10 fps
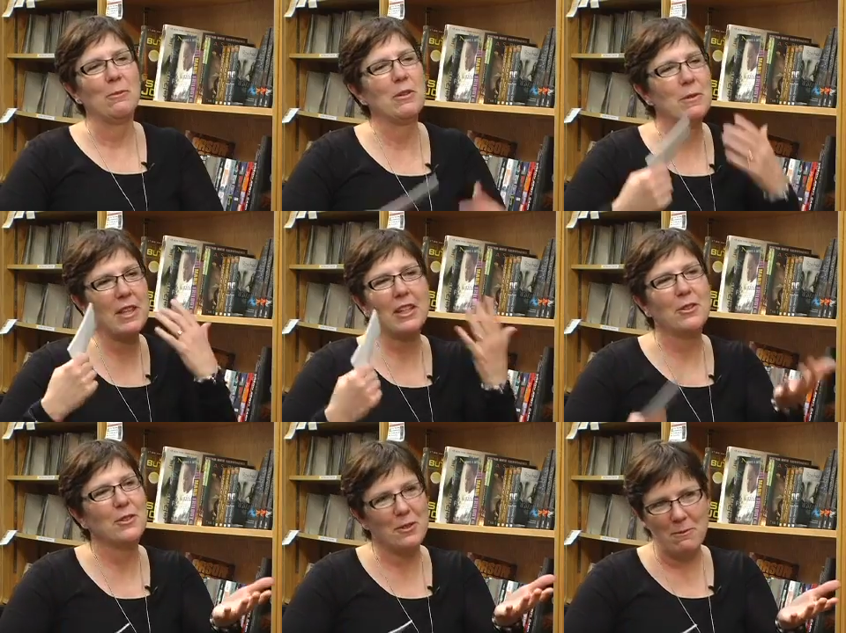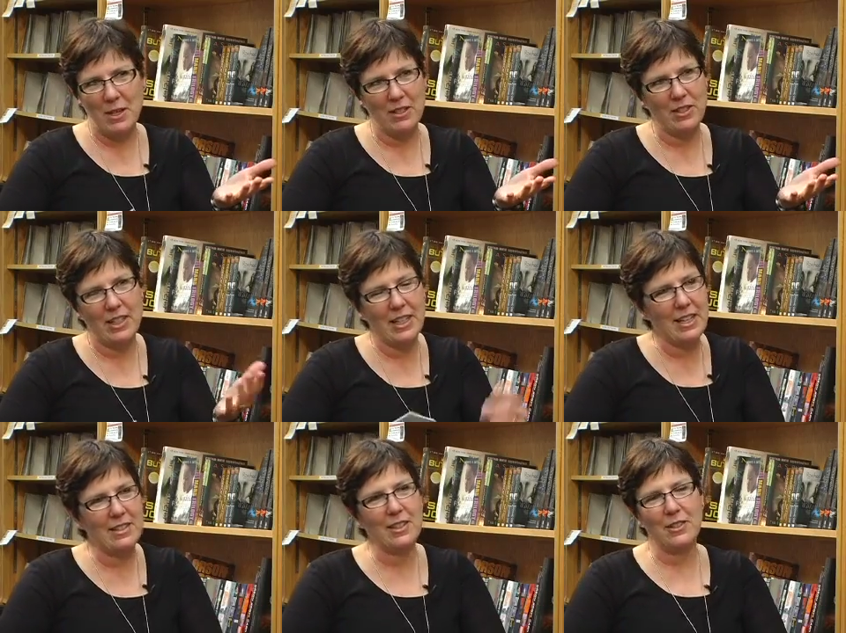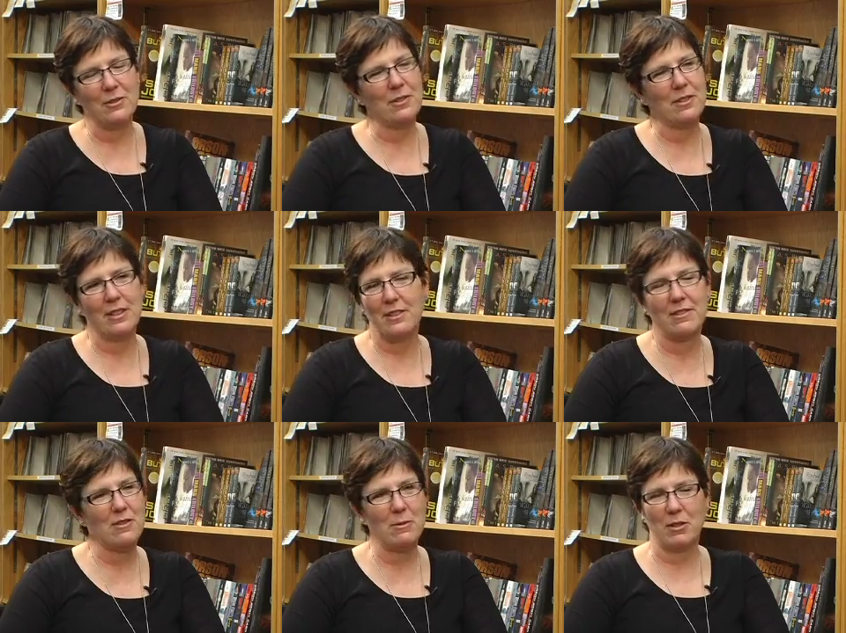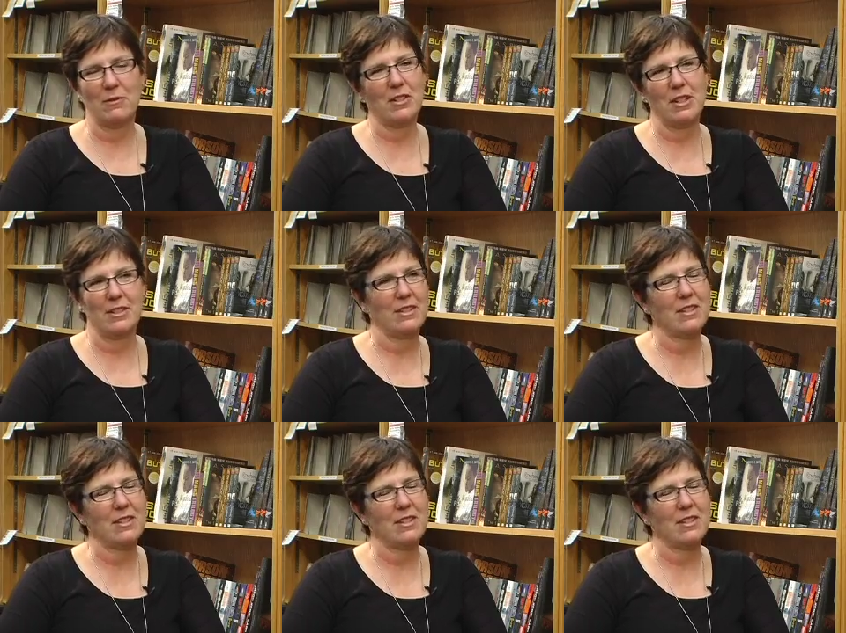Benjamin, thank you so much, and I can't tell you so much for Dust to